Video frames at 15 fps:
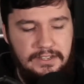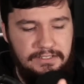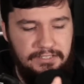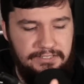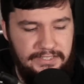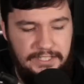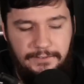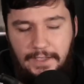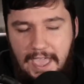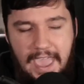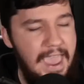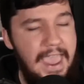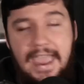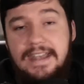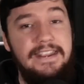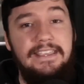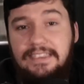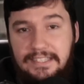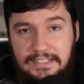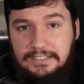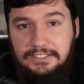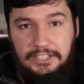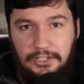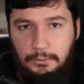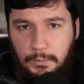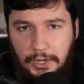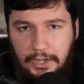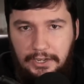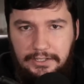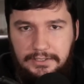to see if anything is going to
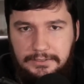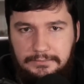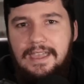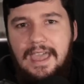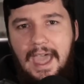work.